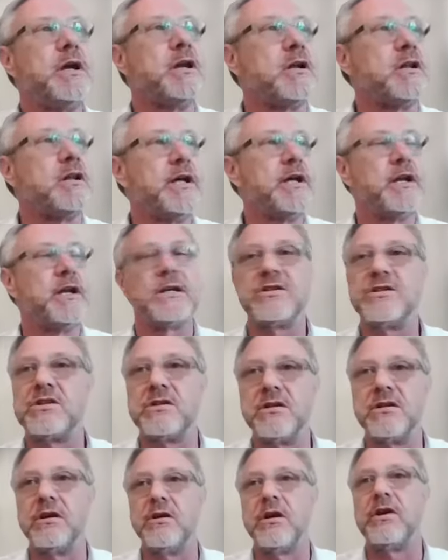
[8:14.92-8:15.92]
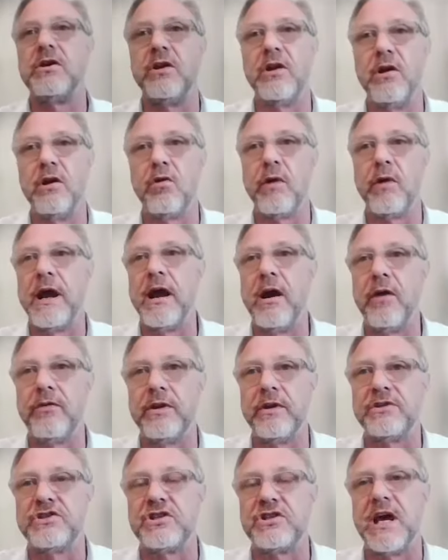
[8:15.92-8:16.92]
in clinics, around
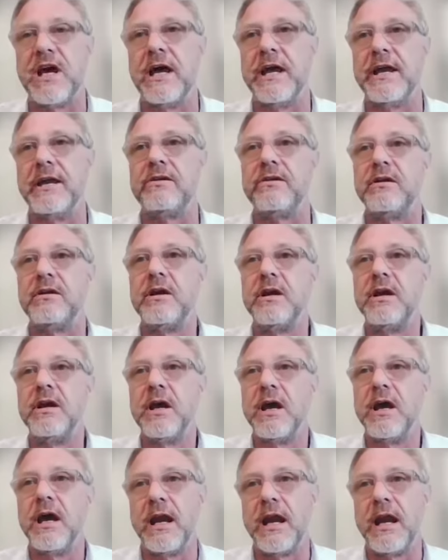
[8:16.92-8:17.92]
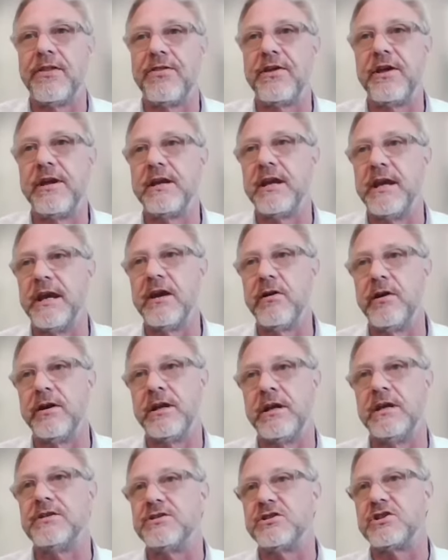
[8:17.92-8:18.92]
the state. And I think
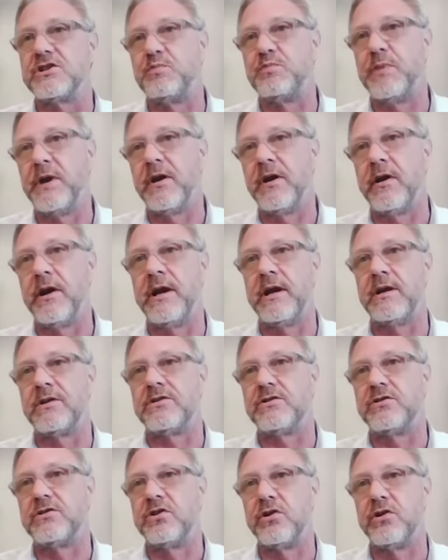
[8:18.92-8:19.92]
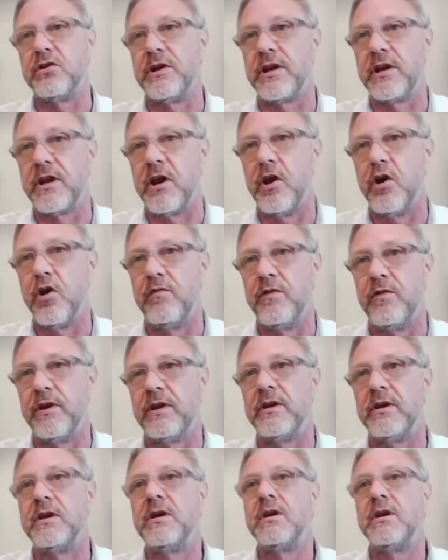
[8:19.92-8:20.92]
hearing his experience during
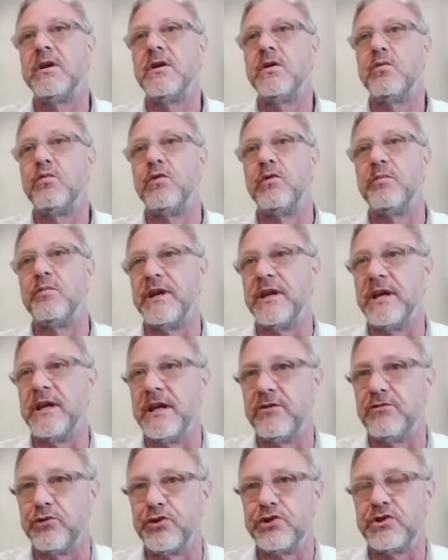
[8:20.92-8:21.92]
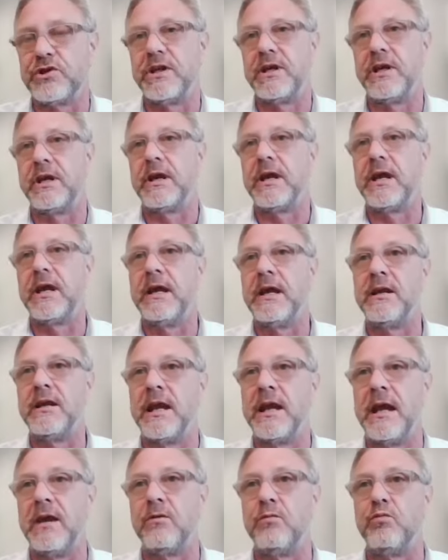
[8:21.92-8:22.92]
COVID would be interesting.
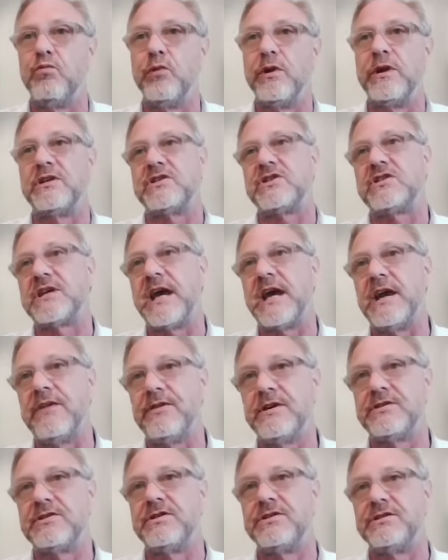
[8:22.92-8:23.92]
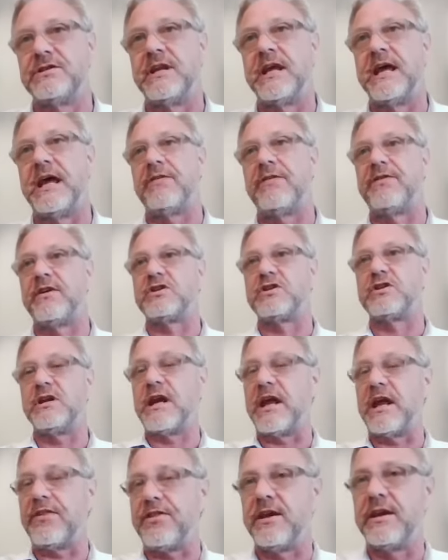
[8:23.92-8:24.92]
And we say this is an ethics,
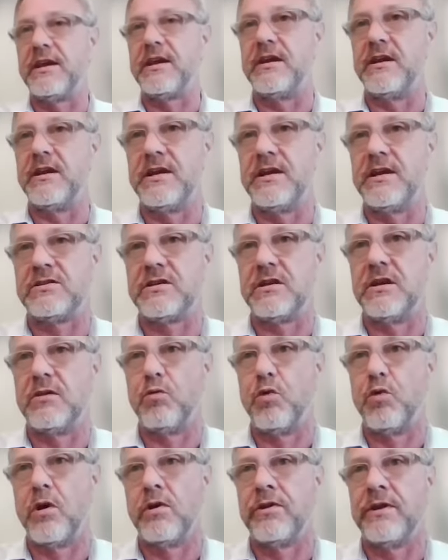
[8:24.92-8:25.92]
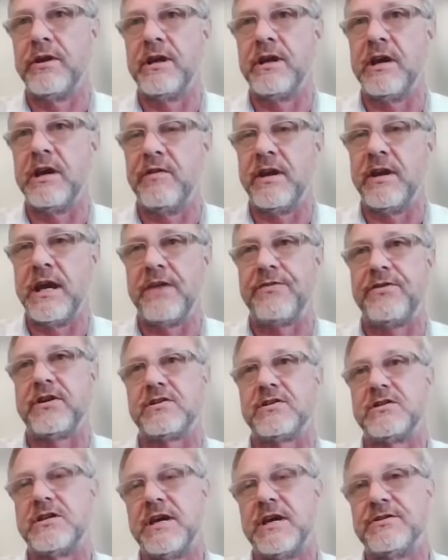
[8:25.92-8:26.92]
and I think it is worthy of an
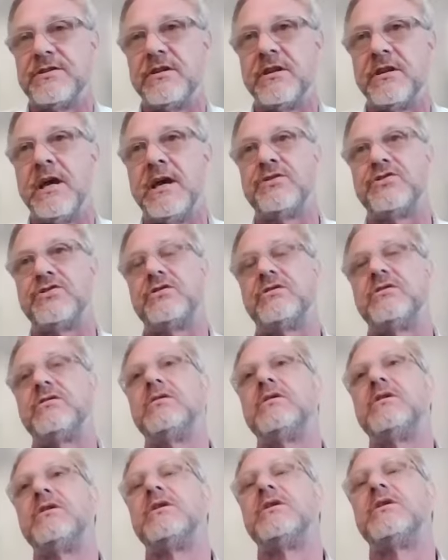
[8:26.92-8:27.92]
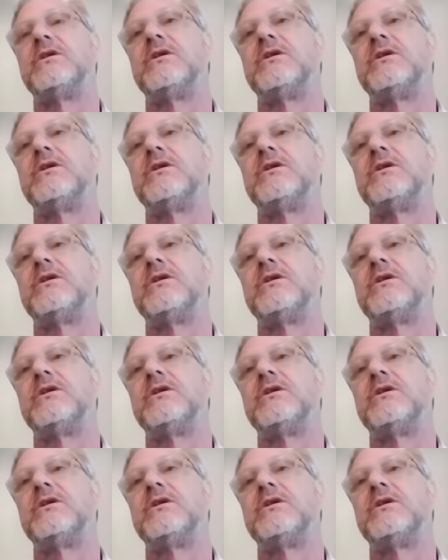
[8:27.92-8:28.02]
ethics designation,